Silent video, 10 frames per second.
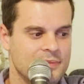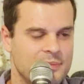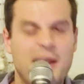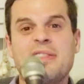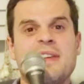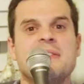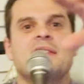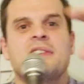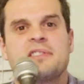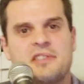But I think
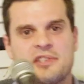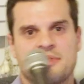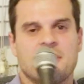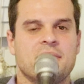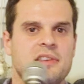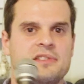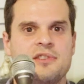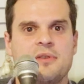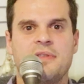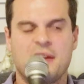that does a disservice
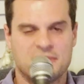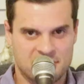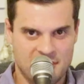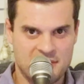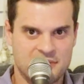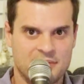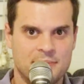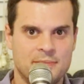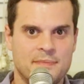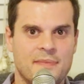to evangelization.
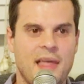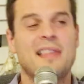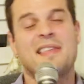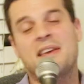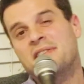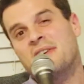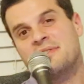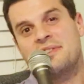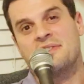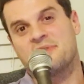I think it
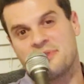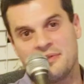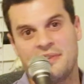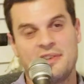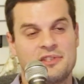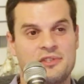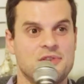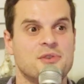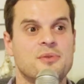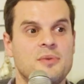does a disservice
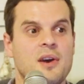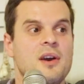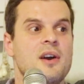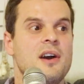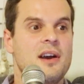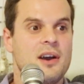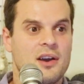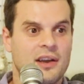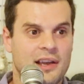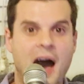to
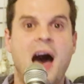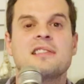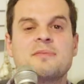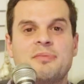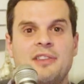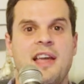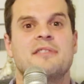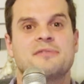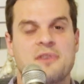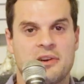God's plan for